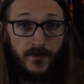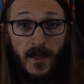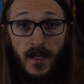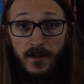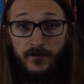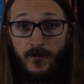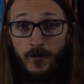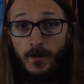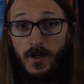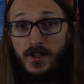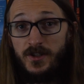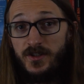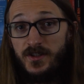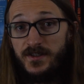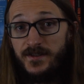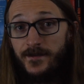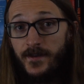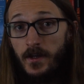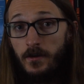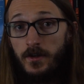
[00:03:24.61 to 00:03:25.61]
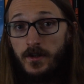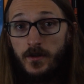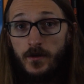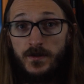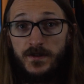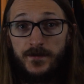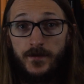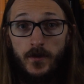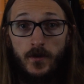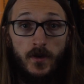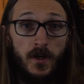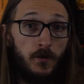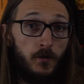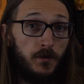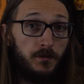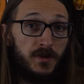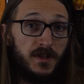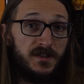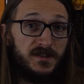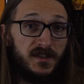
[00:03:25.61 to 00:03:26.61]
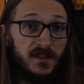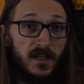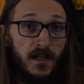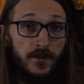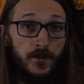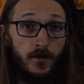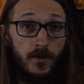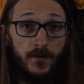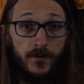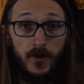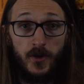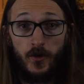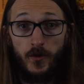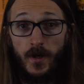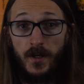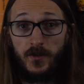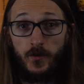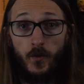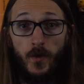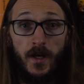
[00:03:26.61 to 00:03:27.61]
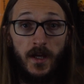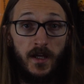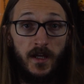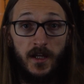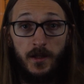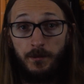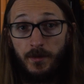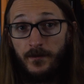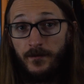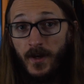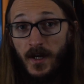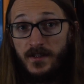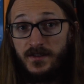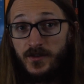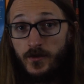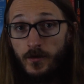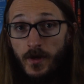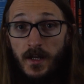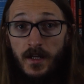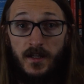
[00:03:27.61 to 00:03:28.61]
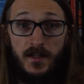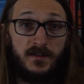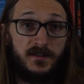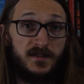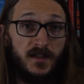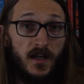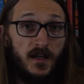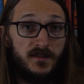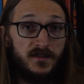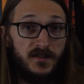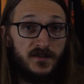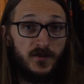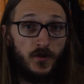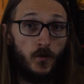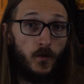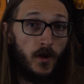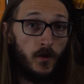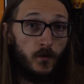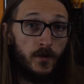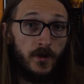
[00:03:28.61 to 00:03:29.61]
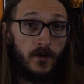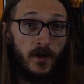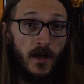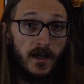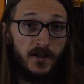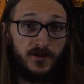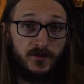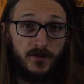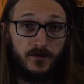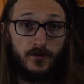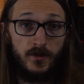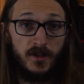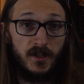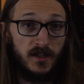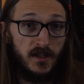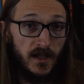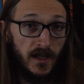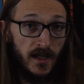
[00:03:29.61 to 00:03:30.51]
That information is very useful and when pieced together in the correct way, it provides great insights into what we are actually looking